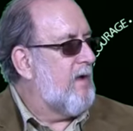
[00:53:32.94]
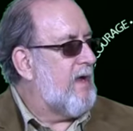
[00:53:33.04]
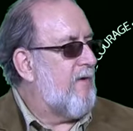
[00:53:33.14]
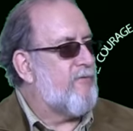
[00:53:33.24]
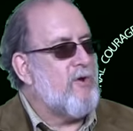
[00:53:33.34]

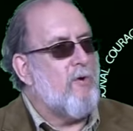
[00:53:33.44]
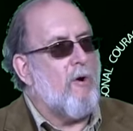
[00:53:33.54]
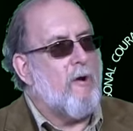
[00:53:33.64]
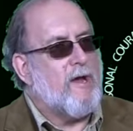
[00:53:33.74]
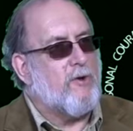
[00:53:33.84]
If you
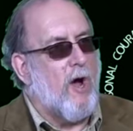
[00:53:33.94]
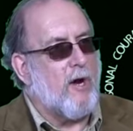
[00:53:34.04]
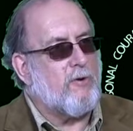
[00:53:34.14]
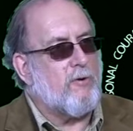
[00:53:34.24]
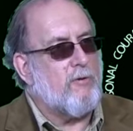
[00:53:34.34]
are a
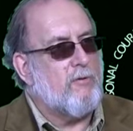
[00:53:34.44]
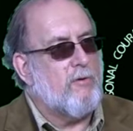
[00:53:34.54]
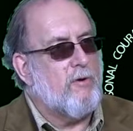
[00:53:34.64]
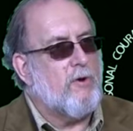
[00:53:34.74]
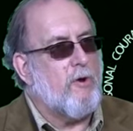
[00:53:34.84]
doctor,
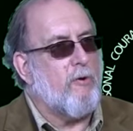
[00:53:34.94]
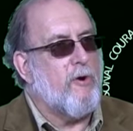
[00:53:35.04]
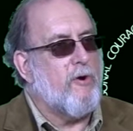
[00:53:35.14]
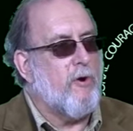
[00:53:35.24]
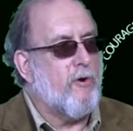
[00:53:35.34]
you're a
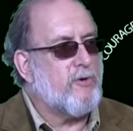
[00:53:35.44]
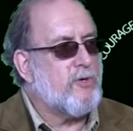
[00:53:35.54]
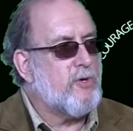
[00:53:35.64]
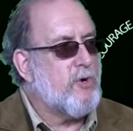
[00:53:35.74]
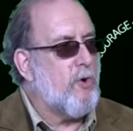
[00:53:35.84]
nurse,
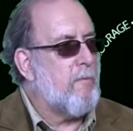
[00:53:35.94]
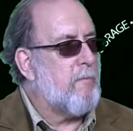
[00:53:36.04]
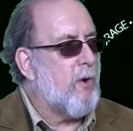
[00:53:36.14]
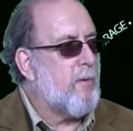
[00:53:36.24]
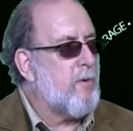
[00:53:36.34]
you're a
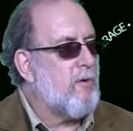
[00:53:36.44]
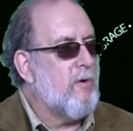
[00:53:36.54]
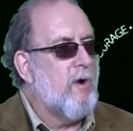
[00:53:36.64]
barber,